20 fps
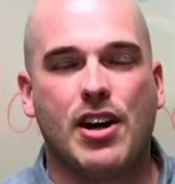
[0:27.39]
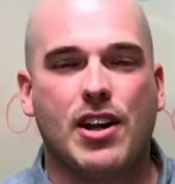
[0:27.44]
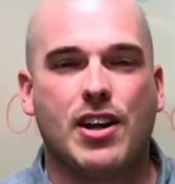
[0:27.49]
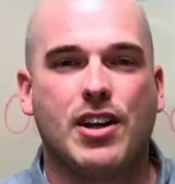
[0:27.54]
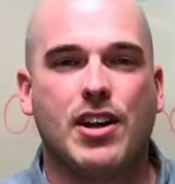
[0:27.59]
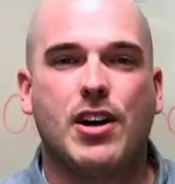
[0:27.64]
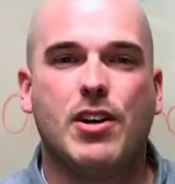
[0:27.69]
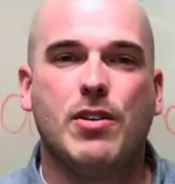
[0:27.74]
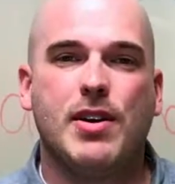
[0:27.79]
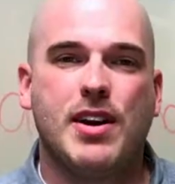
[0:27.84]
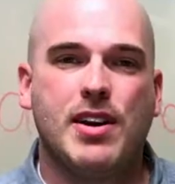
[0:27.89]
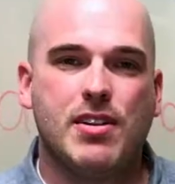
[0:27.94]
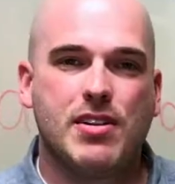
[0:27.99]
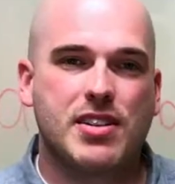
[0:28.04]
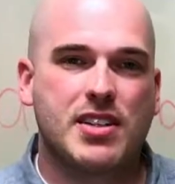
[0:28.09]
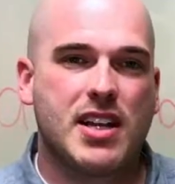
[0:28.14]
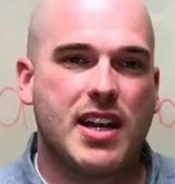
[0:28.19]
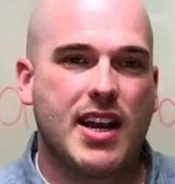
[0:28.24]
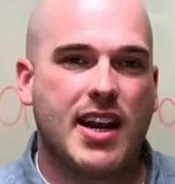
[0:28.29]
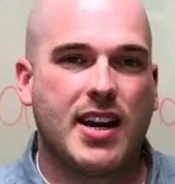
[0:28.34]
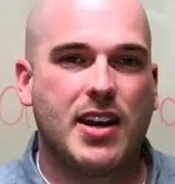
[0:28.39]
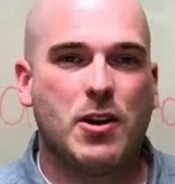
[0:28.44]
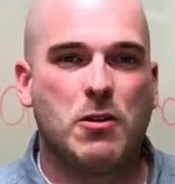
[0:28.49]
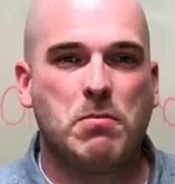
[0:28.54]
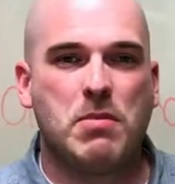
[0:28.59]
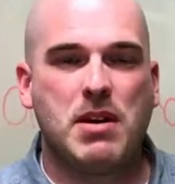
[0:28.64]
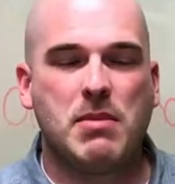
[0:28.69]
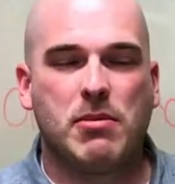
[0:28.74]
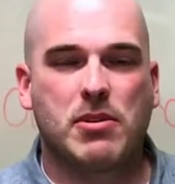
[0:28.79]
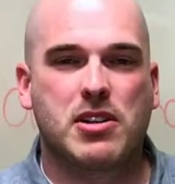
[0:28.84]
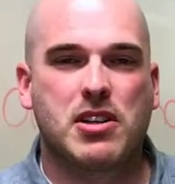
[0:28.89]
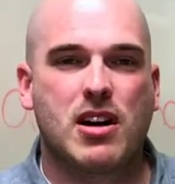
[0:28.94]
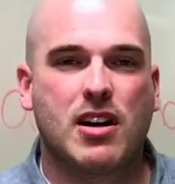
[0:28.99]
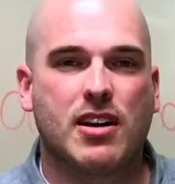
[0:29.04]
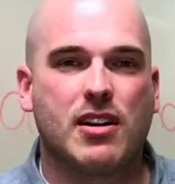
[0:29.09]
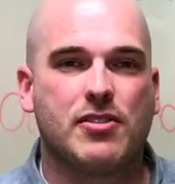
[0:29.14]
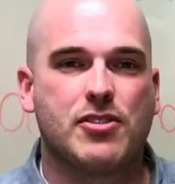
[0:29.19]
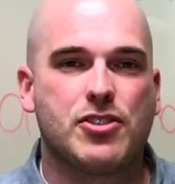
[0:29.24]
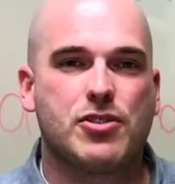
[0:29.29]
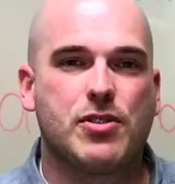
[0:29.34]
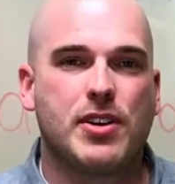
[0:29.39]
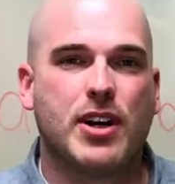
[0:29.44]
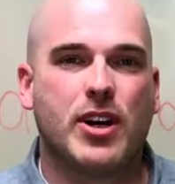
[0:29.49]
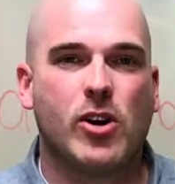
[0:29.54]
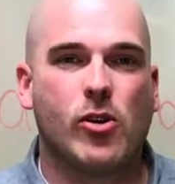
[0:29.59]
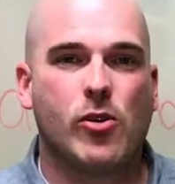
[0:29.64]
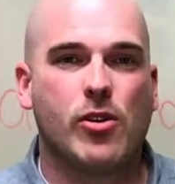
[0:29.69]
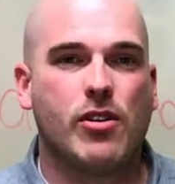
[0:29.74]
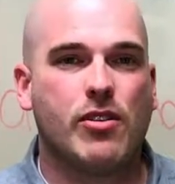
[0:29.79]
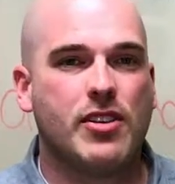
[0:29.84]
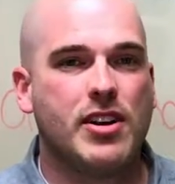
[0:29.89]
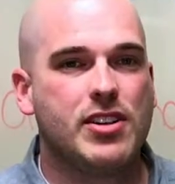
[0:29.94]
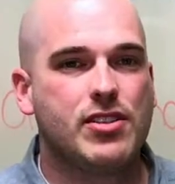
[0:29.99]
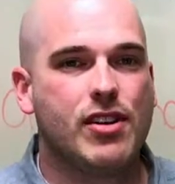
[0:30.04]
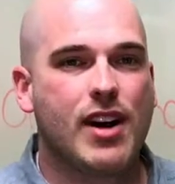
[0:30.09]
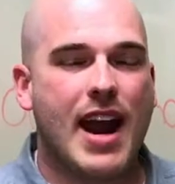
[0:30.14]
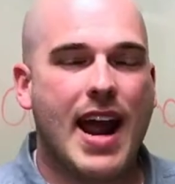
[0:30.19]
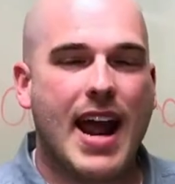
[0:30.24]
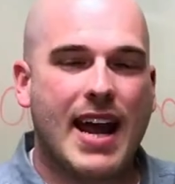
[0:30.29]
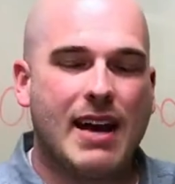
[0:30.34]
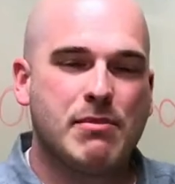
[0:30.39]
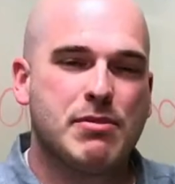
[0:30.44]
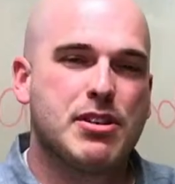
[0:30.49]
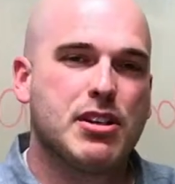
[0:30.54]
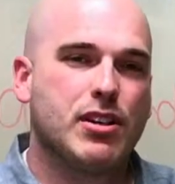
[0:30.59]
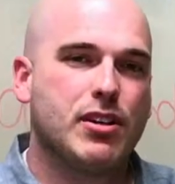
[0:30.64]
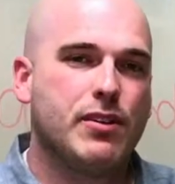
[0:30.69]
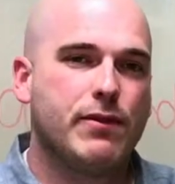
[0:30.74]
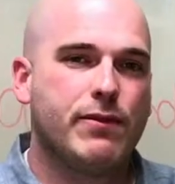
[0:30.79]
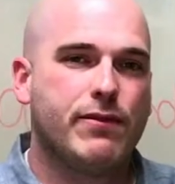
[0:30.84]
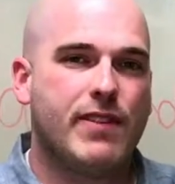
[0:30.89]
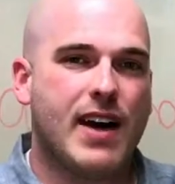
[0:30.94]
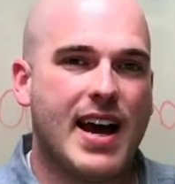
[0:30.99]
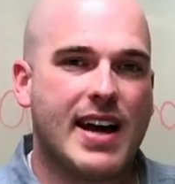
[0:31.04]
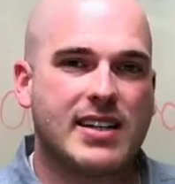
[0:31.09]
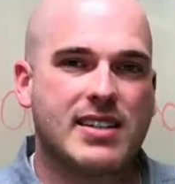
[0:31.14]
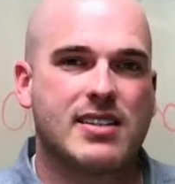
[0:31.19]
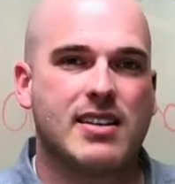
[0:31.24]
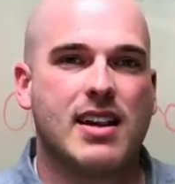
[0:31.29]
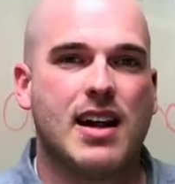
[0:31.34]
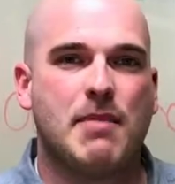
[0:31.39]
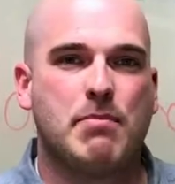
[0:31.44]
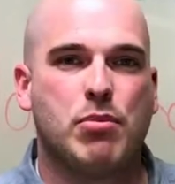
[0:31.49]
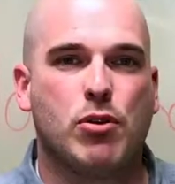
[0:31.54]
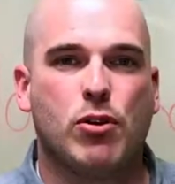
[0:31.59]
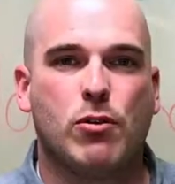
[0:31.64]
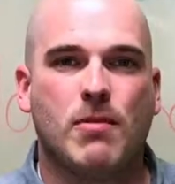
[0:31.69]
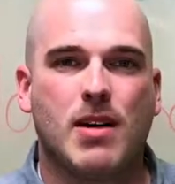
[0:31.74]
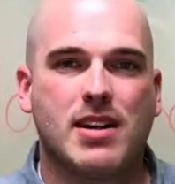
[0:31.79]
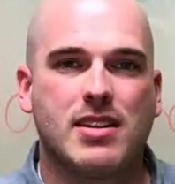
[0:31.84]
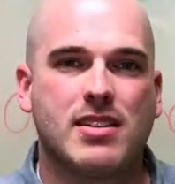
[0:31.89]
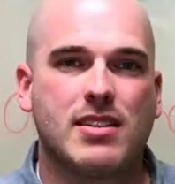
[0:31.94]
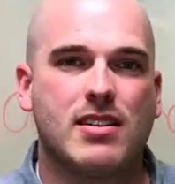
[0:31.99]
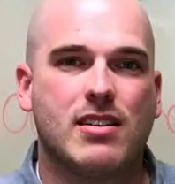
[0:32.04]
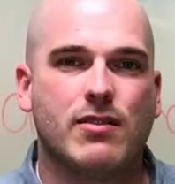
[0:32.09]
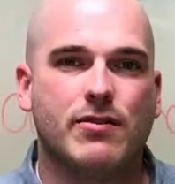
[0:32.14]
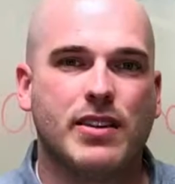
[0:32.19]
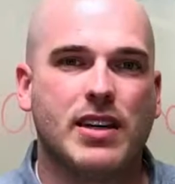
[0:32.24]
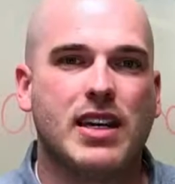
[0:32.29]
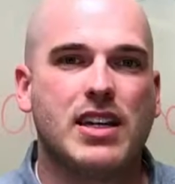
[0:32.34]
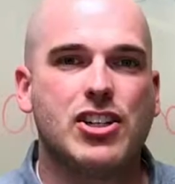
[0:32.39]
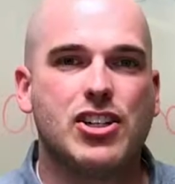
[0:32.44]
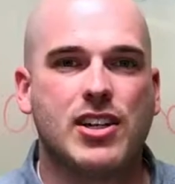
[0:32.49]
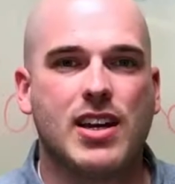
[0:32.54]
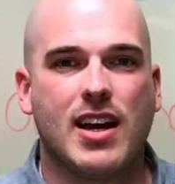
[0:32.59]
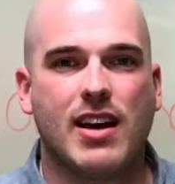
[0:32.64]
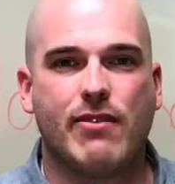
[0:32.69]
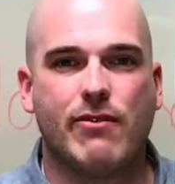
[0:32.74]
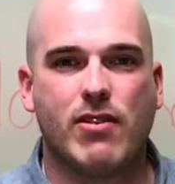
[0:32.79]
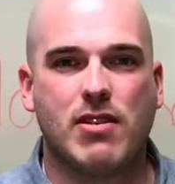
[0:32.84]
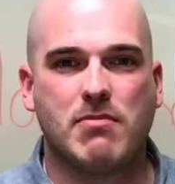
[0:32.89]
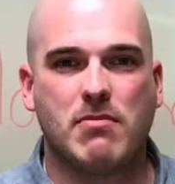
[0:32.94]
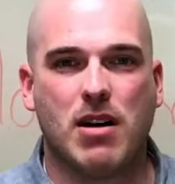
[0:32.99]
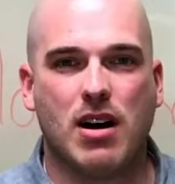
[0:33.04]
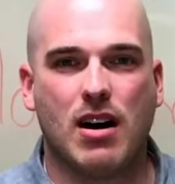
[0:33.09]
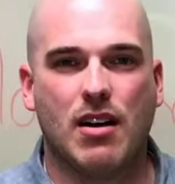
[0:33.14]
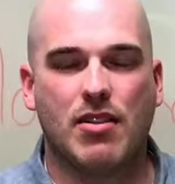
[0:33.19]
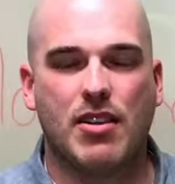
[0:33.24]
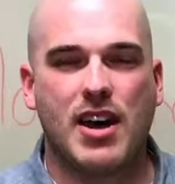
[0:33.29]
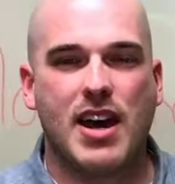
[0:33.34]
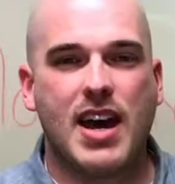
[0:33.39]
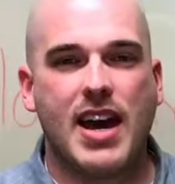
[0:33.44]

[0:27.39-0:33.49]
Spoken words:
No hearsay, no people talking on the street corner. These are absolute facts that I pull myself each and every month.